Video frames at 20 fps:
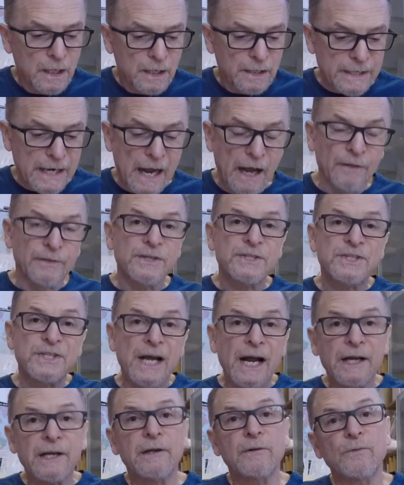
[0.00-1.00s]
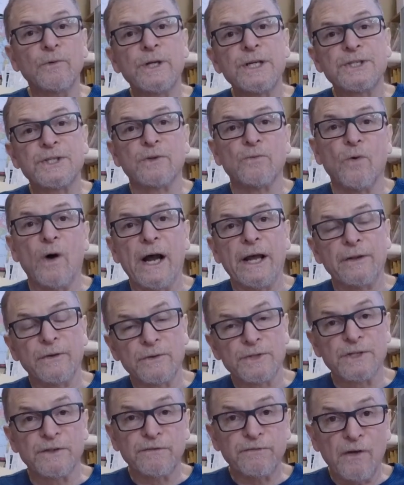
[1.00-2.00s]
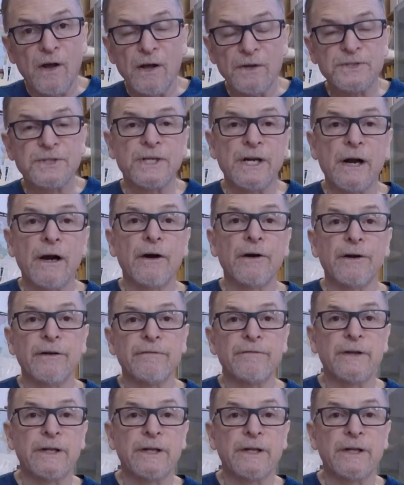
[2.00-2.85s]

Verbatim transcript: Now, the second reason why there's a false narrative